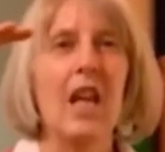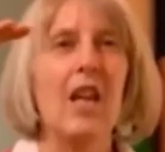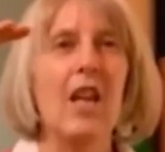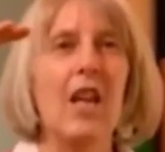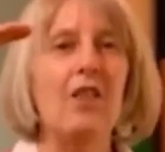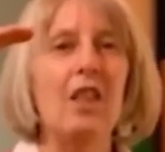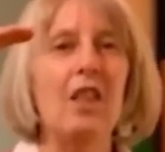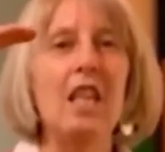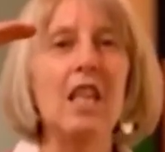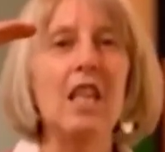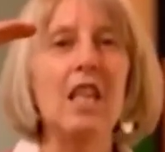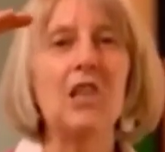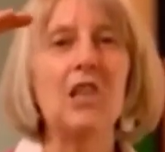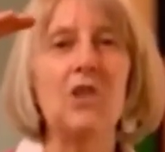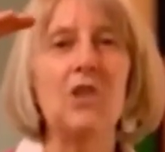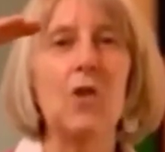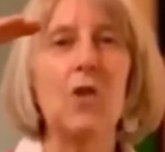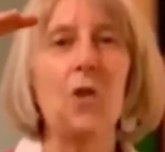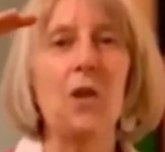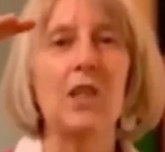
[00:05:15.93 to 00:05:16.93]

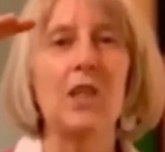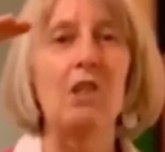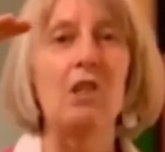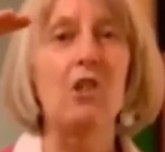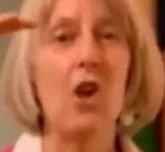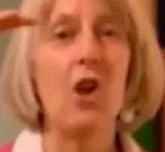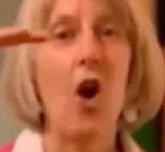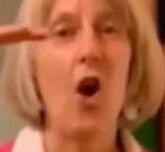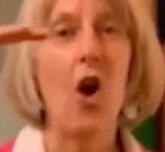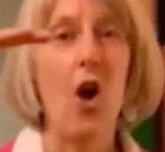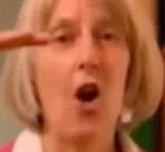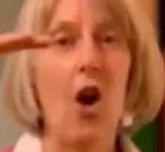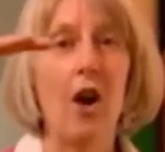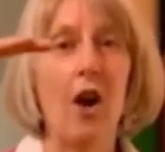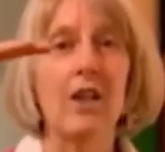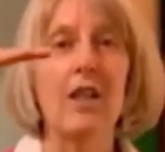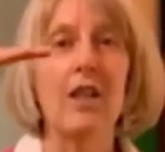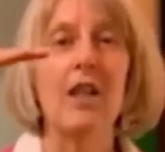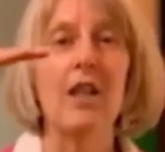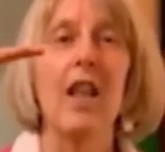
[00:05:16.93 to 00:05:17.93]
These forces
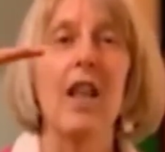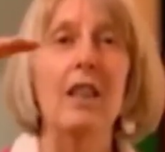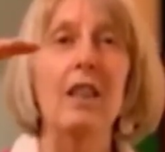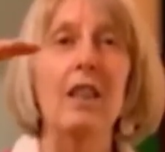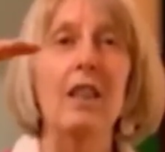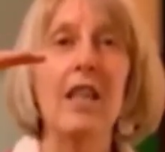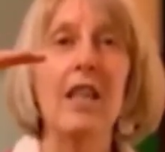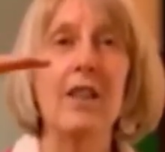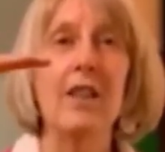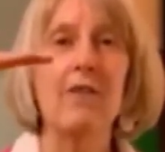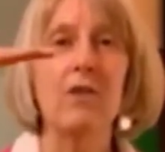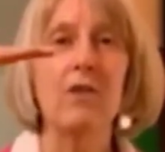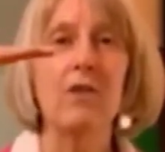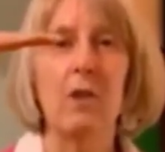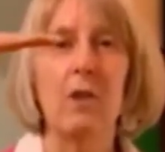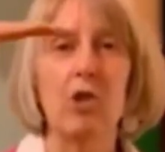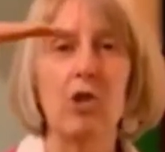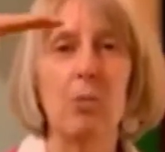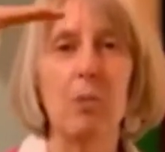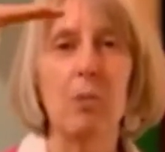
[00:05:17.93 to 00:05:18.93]
are lift,
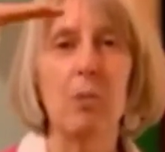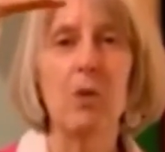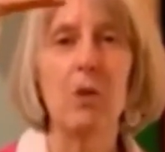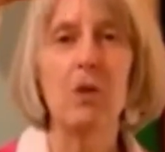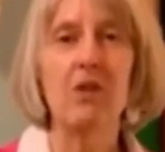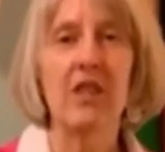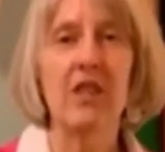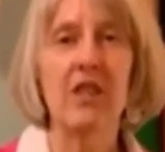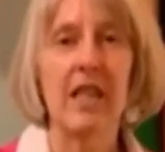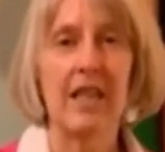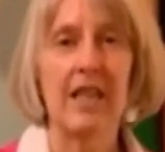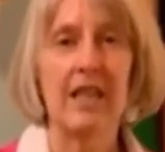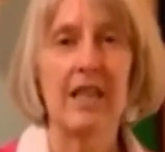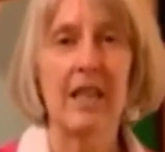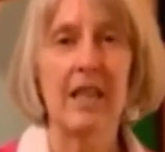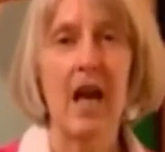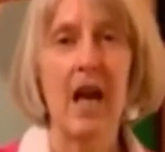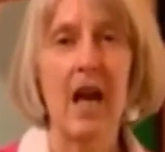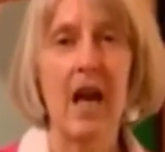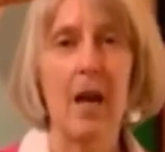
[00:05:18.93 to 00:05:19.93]
which moves things
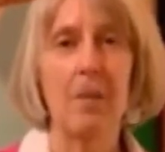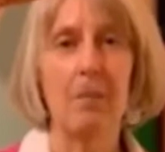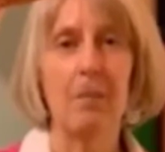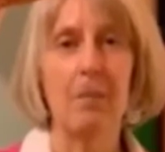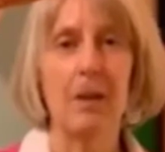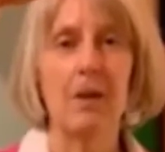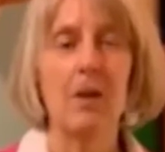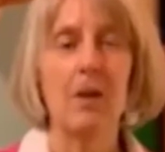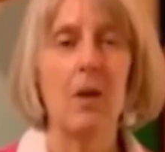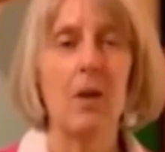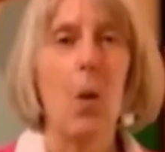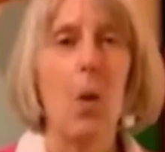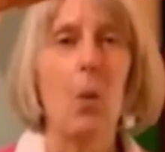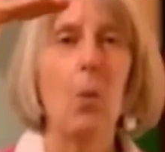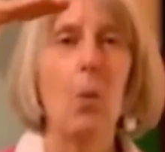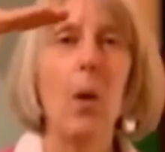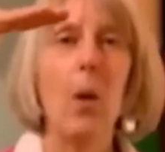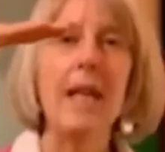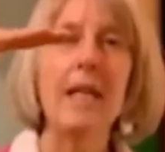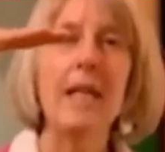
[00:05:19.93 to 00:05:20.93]
up,
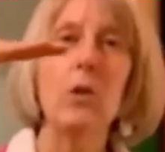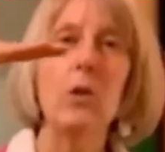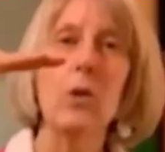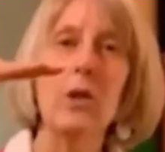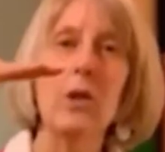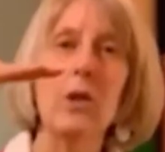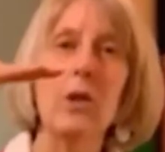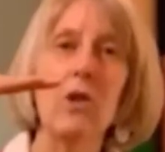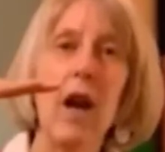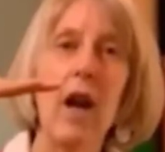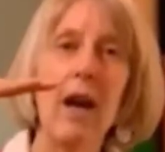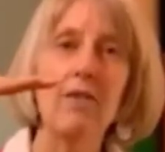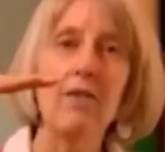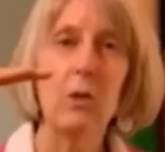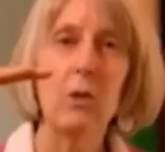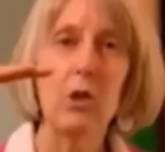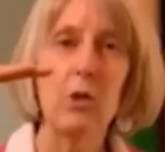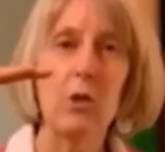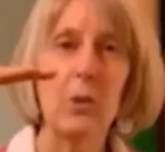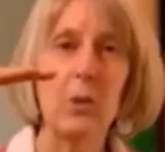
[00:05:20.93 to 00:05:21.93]
weight or
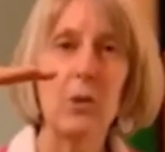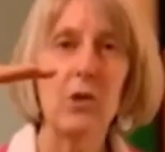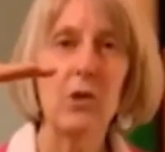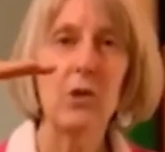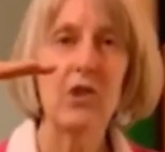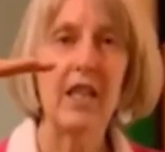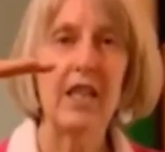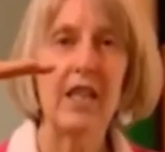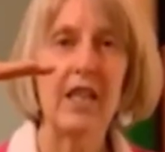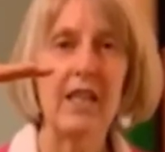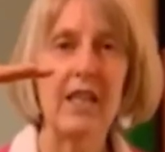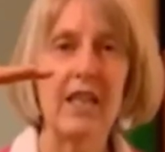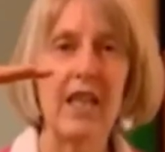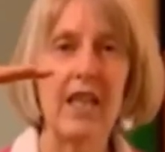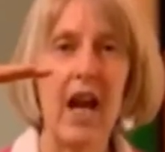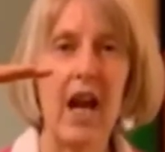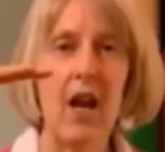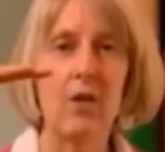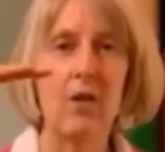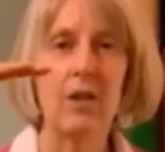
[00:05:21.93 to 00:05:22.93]
gravity, which pulls things
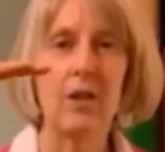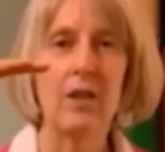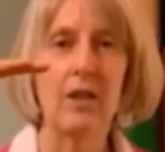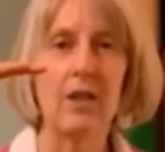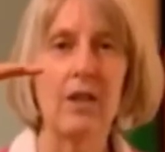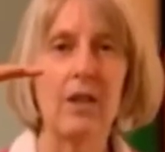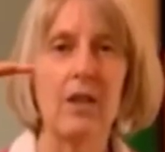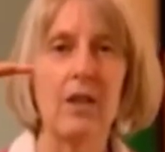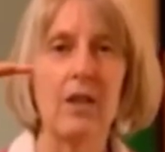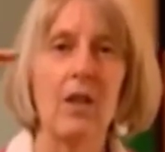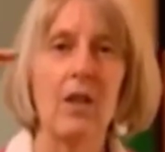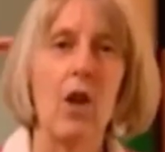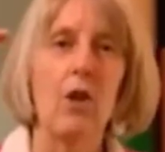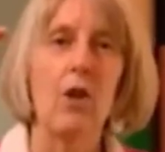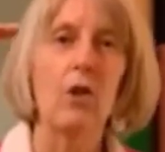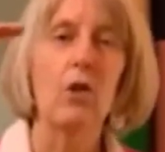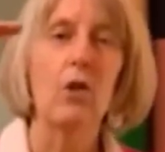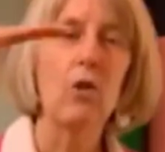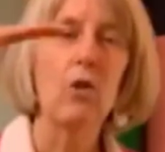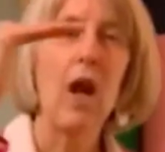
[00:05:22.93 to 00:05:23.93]
down,
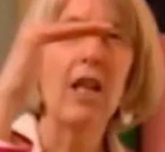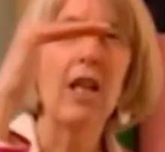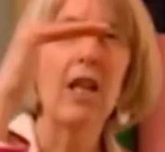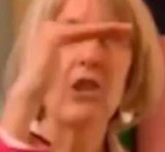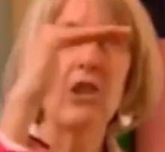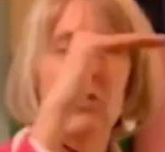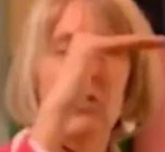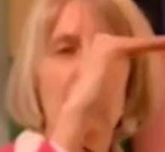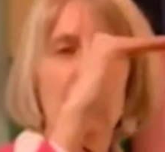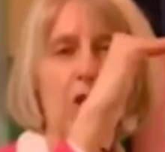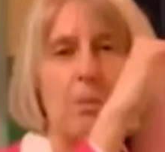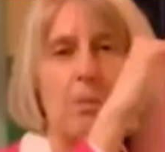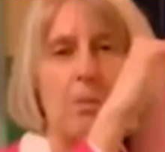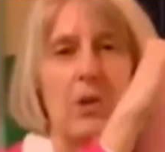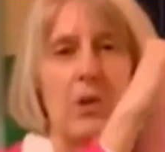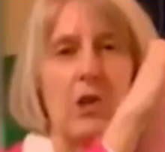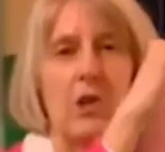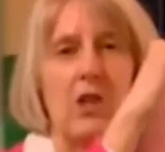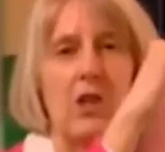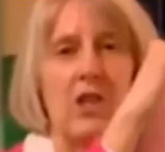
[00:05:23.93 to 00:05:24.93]
thrust, which
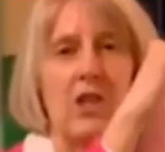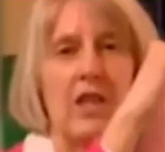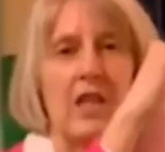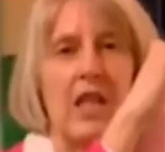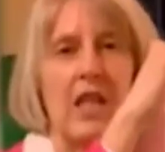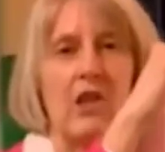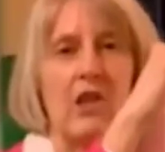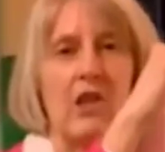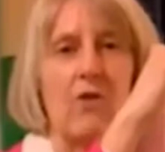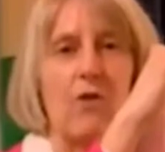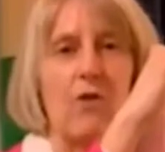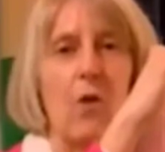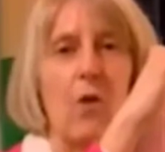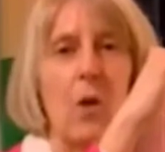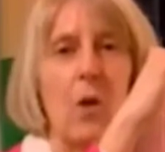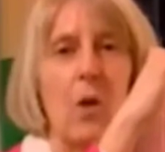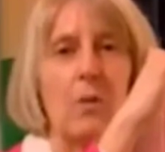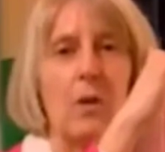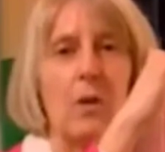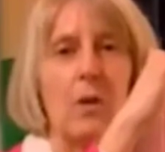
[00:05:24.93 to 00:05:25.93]
pushes things
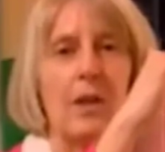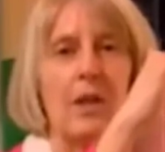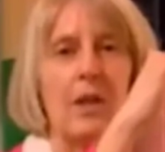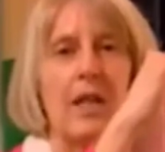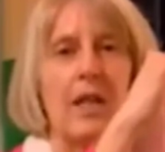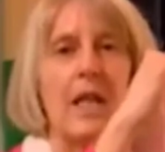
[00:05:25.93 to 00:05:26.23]
forward,